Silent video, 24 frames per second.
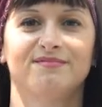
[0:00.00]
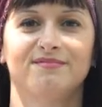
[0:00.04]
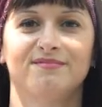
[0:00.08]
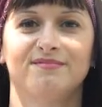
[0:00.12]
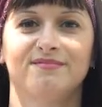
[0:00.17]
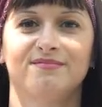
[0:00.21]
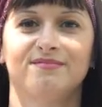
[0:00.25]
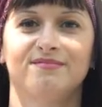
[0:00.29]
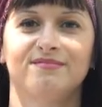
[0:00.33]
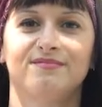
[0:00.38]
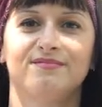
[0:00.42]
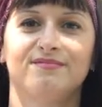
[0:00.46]

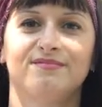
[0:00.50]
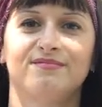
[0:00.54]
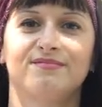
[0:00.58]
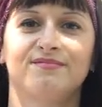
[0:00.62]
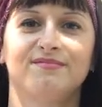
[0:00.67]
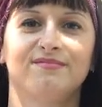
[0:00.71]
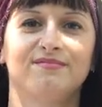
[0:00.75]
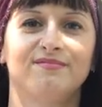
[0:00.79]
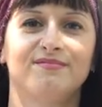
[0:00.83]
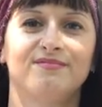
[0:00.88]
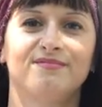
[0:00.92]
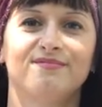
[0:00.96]
So what has
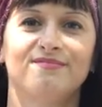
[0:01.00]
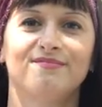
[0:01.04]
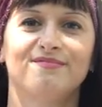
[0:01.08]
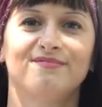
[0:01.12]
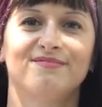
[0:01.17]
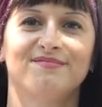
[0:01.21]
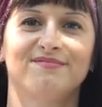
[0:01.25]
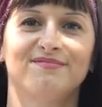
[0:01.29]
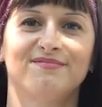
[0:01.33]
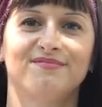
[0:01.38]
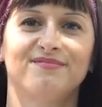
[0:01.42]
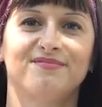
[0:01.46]
been some of the
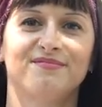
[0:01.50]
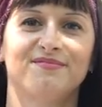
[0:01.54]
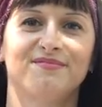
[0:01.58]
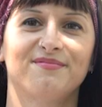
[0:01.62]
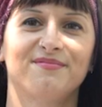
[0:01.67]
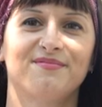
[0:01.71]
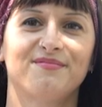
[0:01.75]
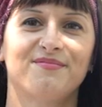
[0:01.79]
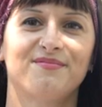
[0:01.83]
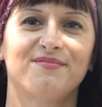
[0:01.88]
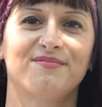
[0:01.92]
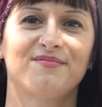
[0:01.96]
coolest
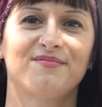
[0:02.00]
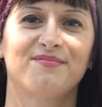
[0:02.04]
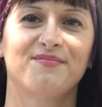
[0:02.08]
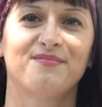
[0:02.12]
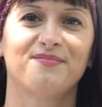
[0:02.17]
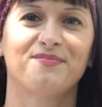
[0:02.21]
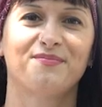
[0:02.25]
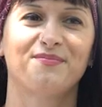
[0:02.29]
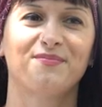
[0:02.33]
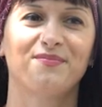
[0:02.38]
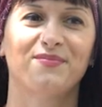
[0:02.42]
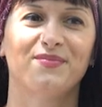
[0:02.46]
shoots you've ever done?